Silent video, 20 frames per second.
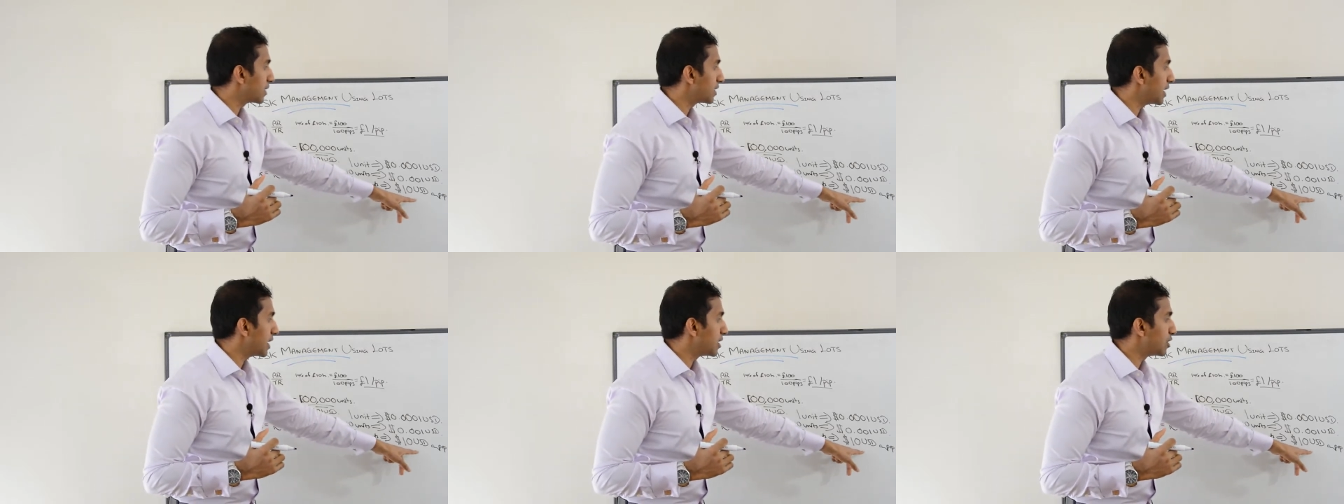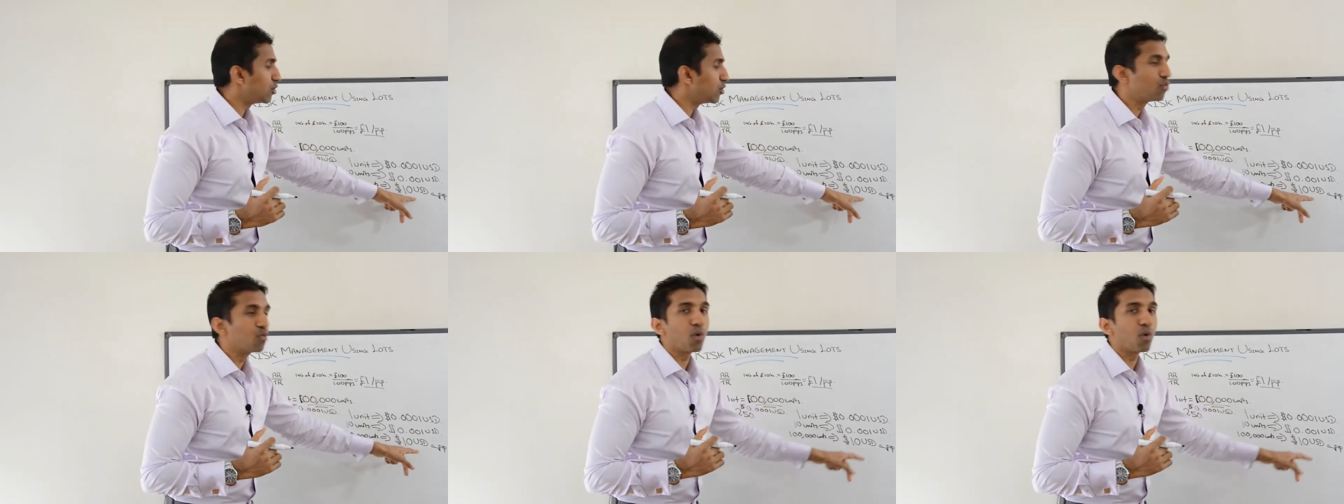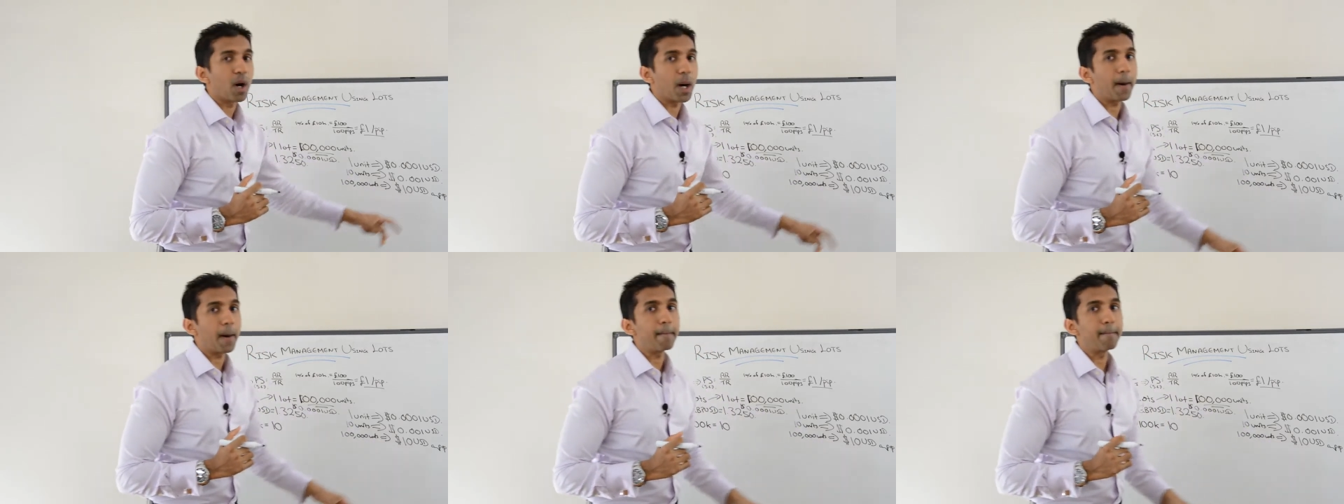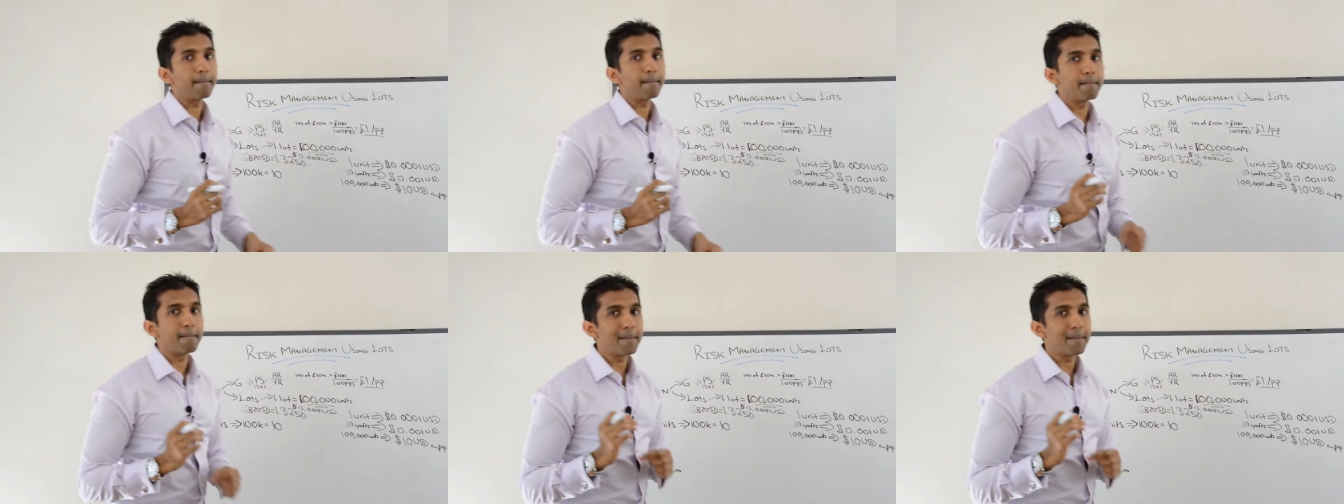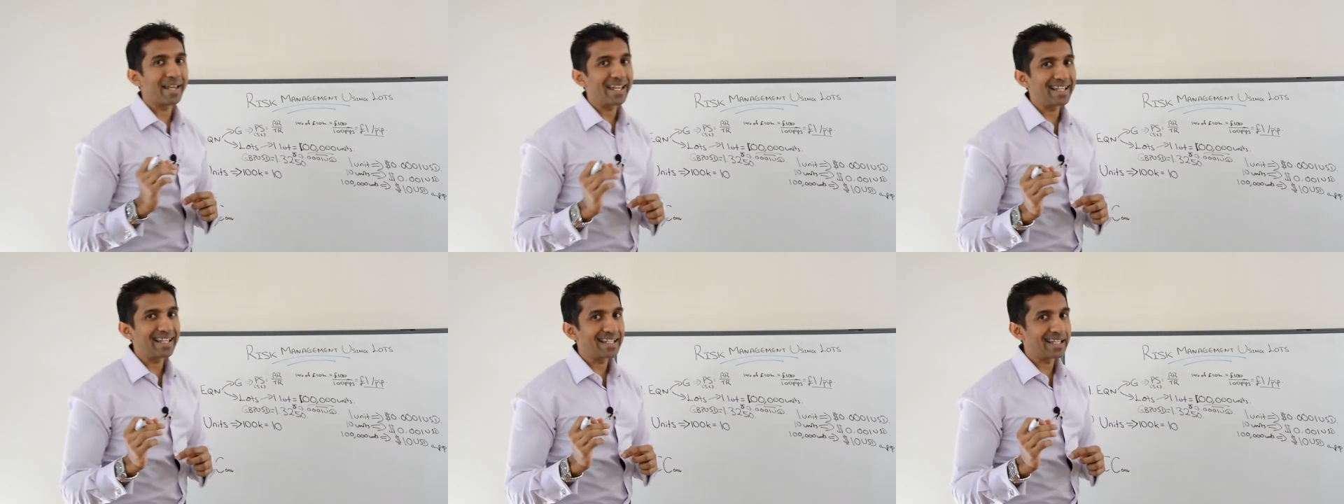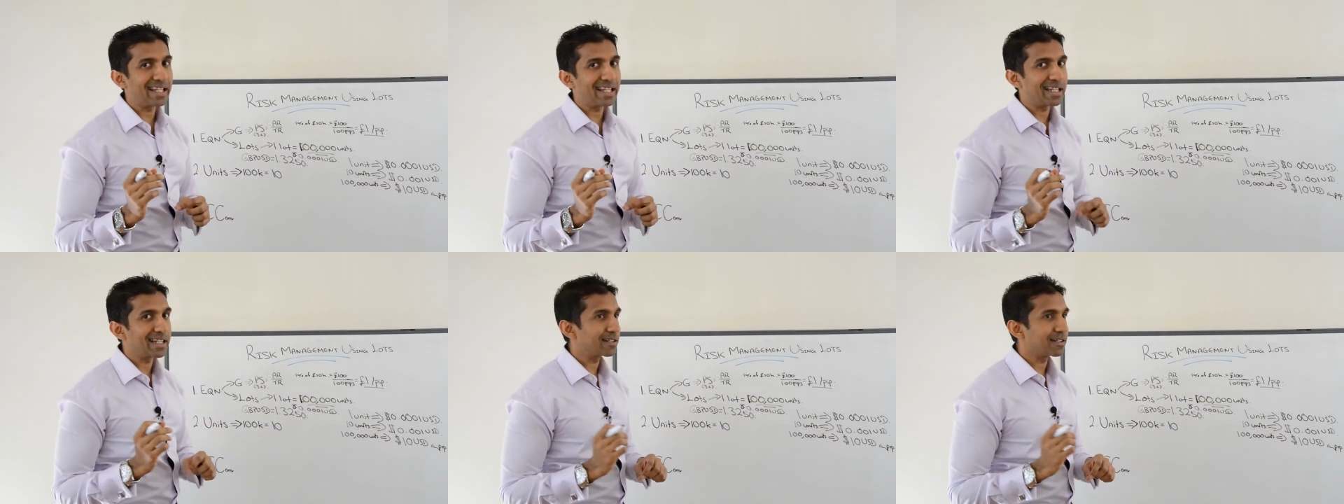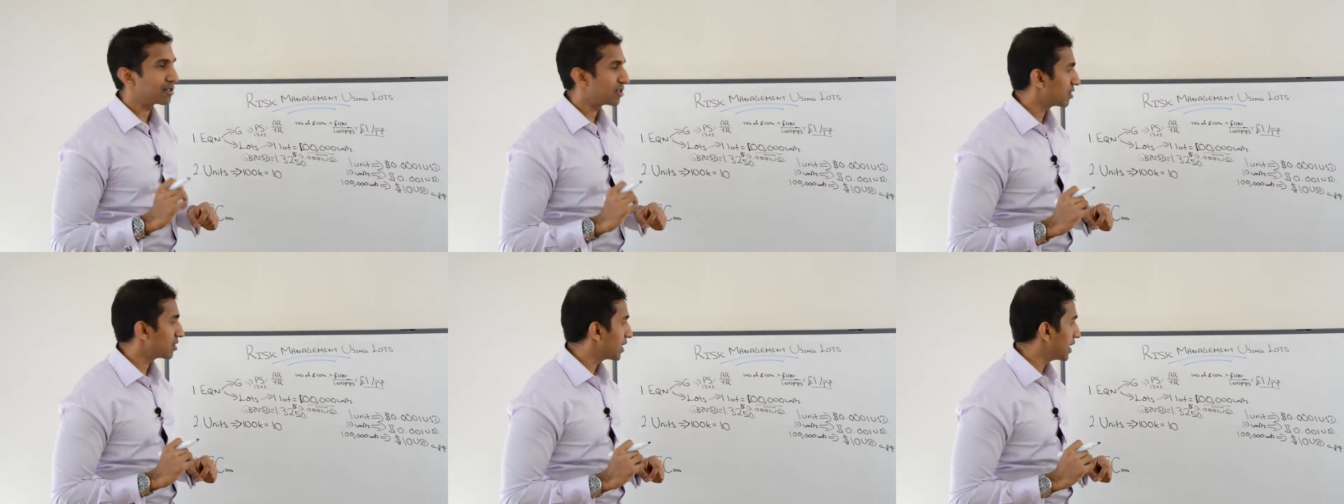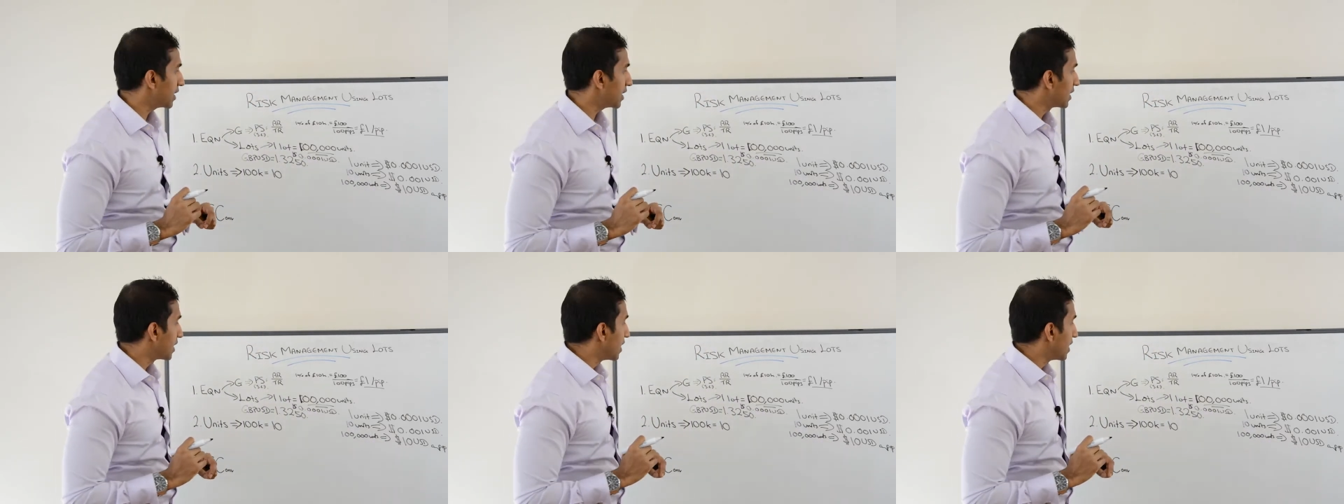that you are making, all right?